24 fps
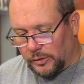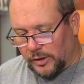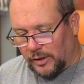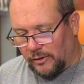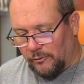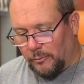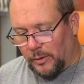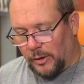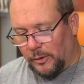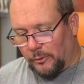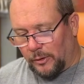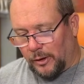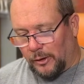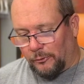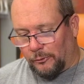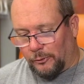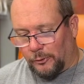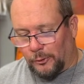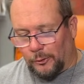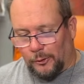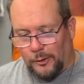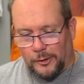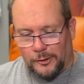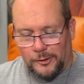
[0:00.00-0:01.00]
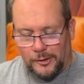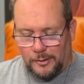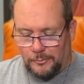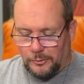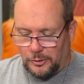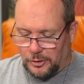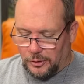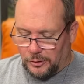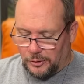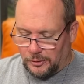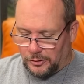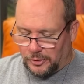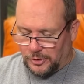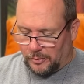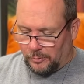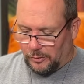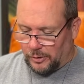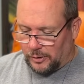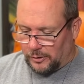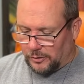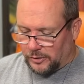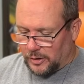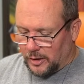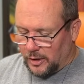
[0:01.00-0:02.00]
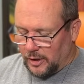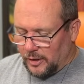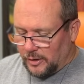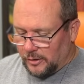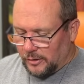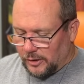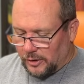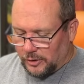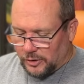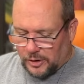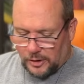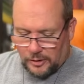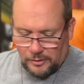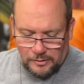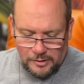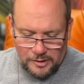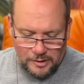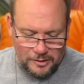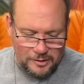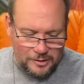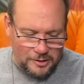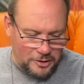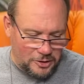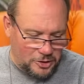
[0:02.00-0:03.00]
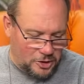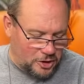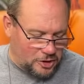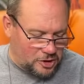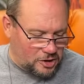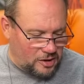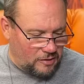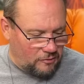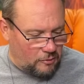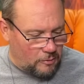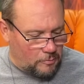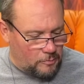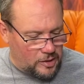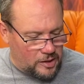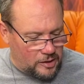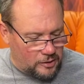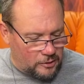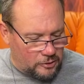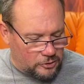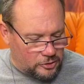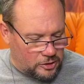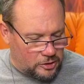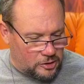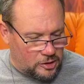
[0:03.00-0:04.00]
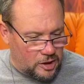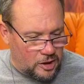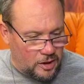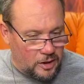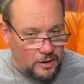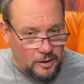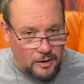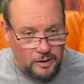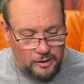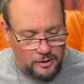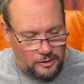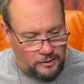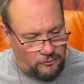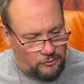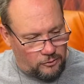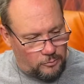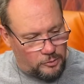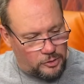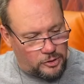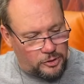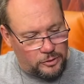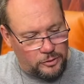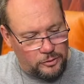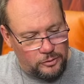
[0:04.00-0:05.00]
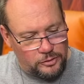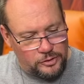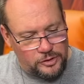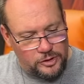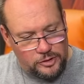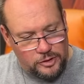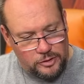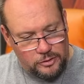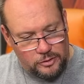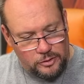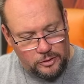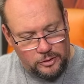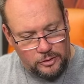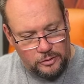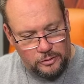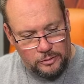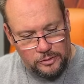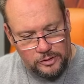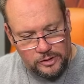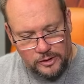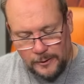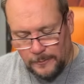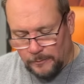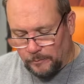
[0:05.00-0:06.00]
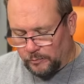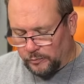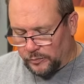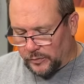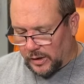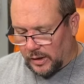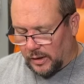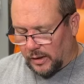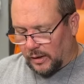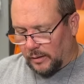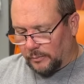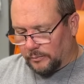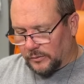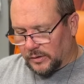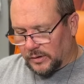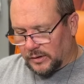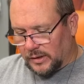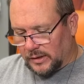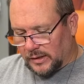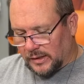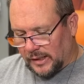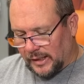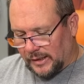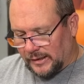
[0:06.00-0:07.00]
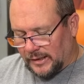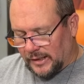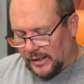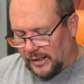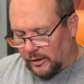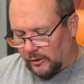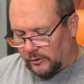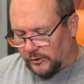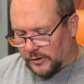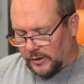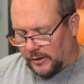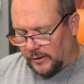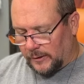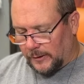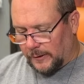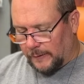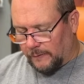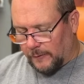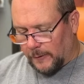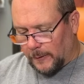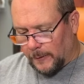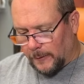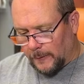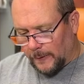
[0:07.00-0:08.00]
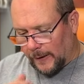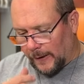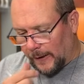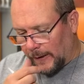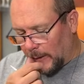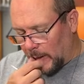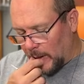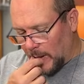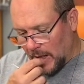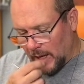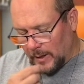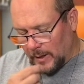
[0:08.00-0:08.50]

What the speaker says: have been around for a long time. You should use some of those. There's the gist of it being there's a ton of different materials that you can use to tie tails, and they've all got